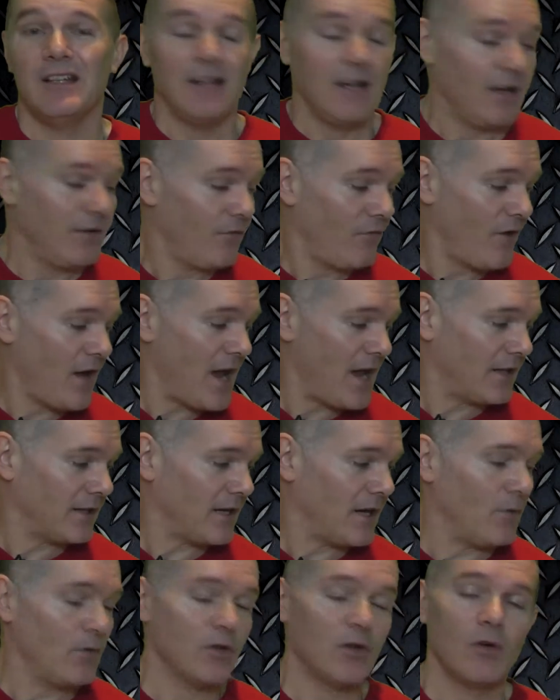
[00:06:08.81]
In fact,
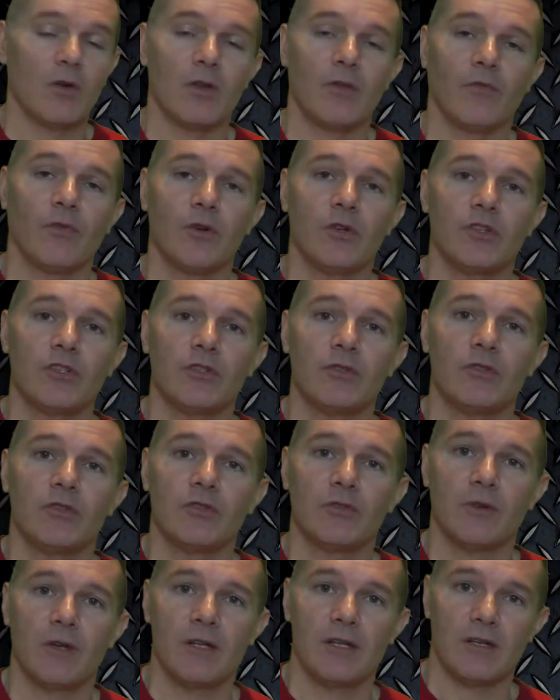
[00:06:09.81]
I would go to the first two
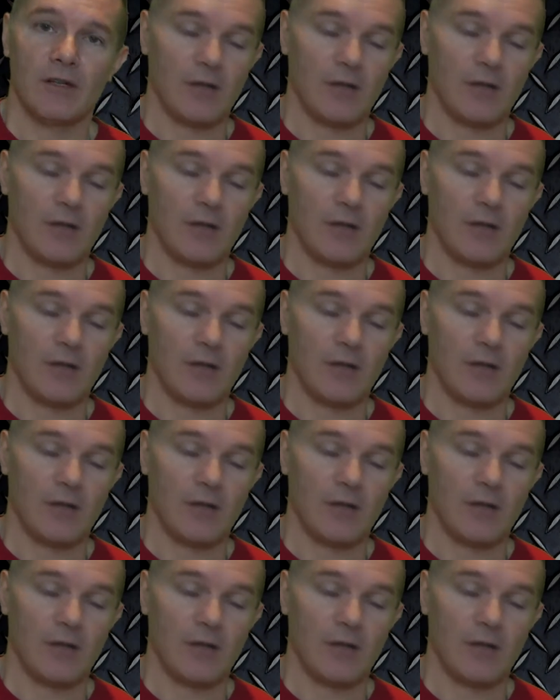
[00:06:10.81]
string,